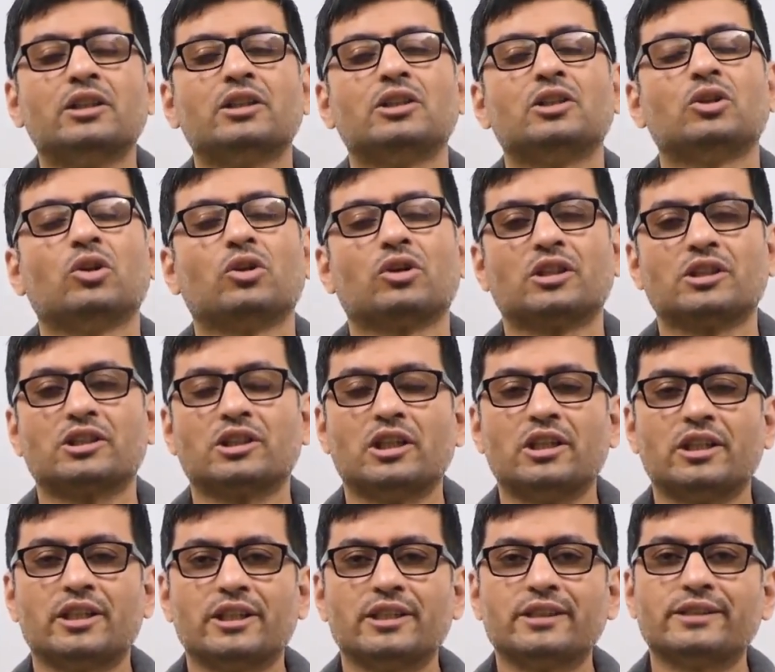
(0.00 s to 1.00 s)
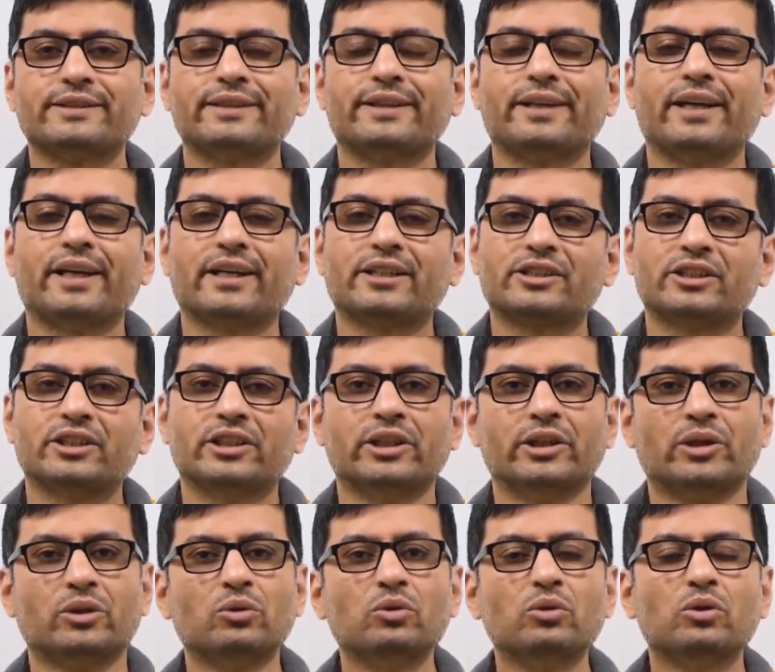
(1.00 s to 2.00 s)
your result is x
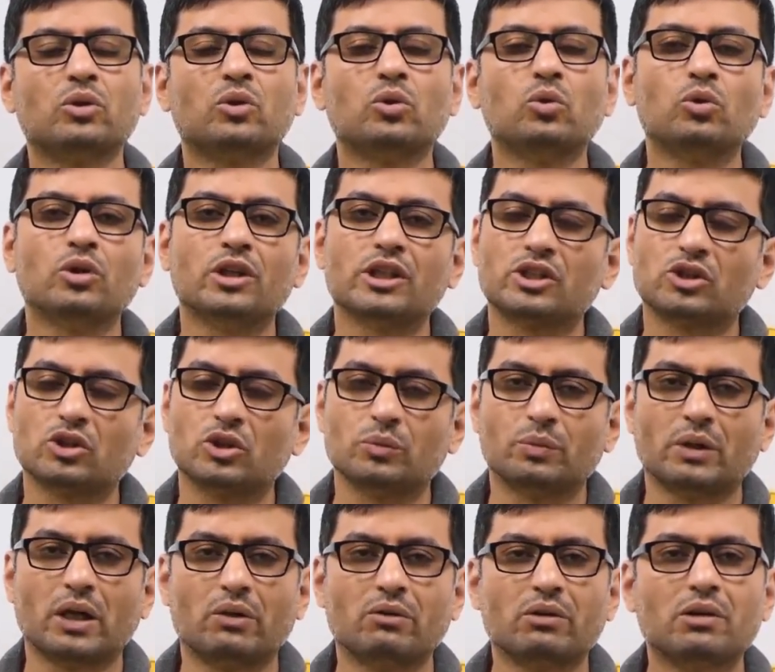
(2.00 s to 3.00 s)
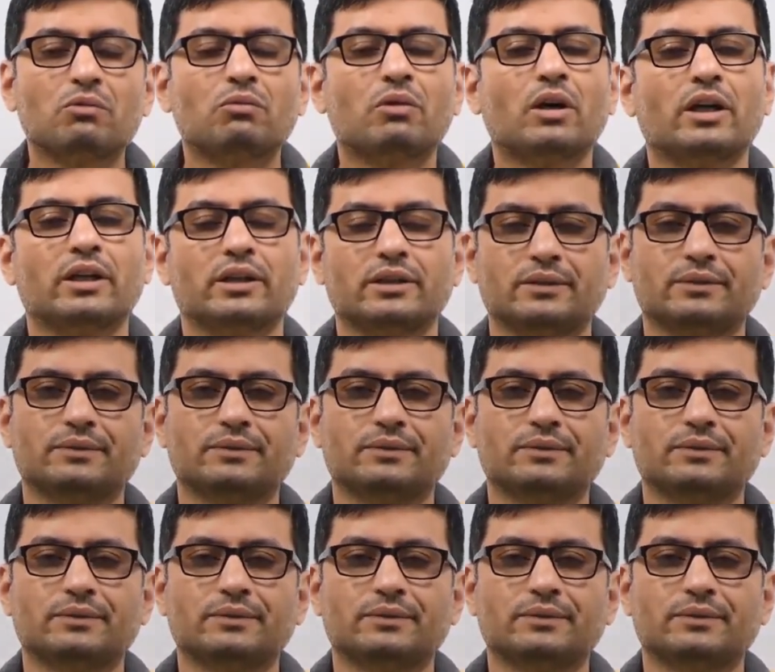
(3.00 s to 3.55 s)
into 2 raised to the power y.